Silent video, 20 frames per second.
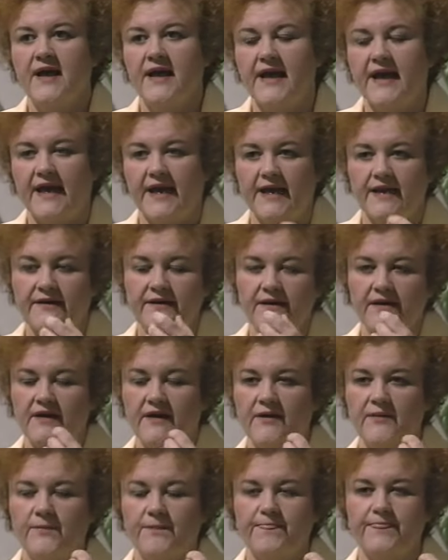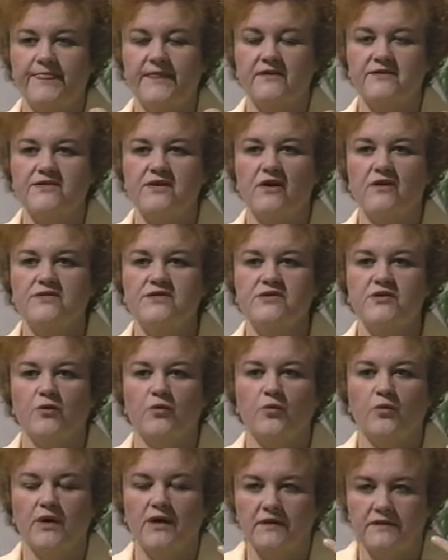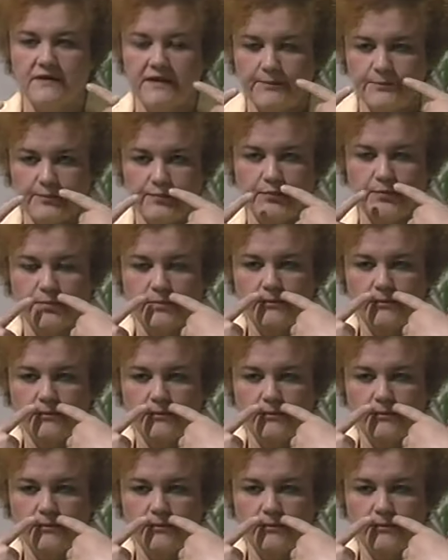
And uh, there's also a lip